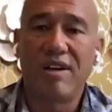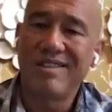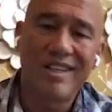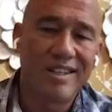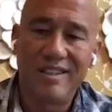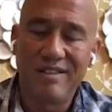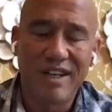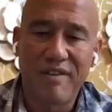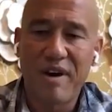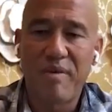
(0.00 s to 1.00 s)
And I was like, you'll
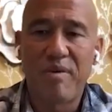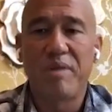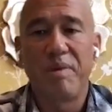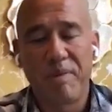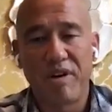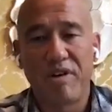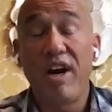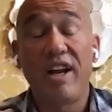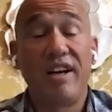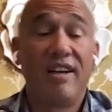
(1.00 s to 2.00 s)
never outwork me, but
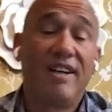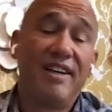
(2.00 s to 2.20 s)
great.